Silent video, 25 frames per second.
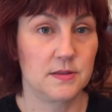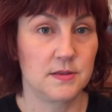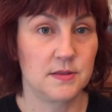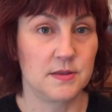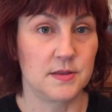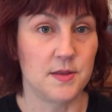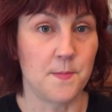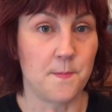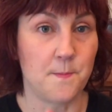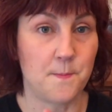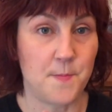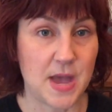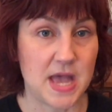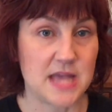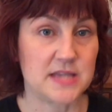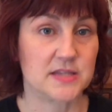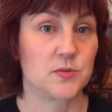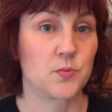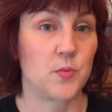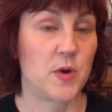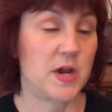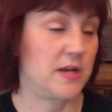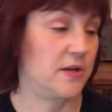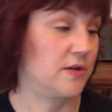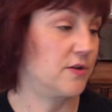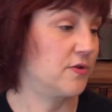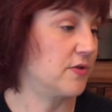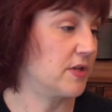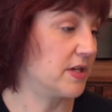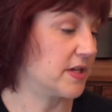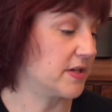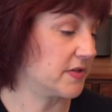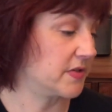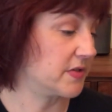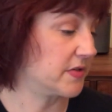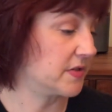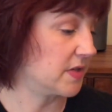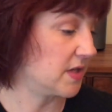The best way to do
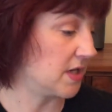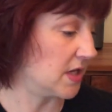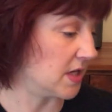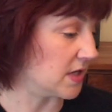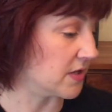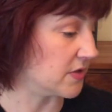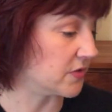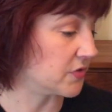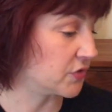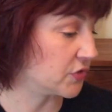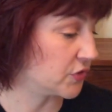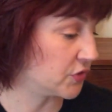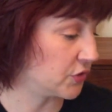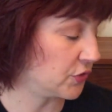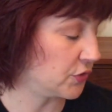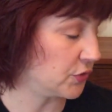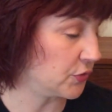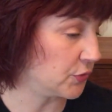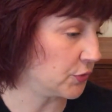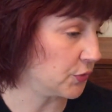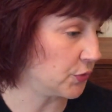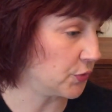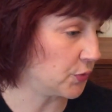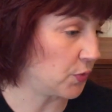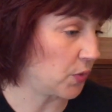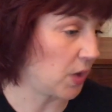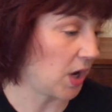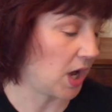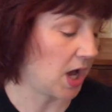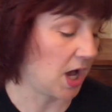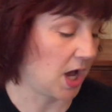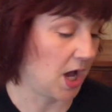this is to